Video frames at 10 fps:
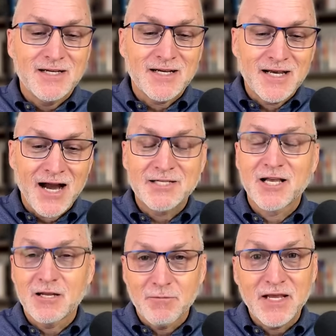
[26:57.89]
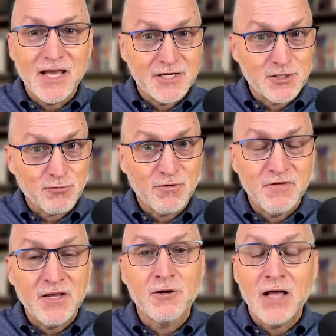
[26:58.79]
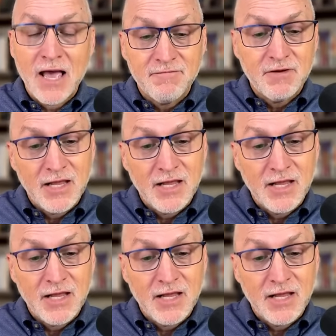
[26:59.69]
God's going to begin to reveal, and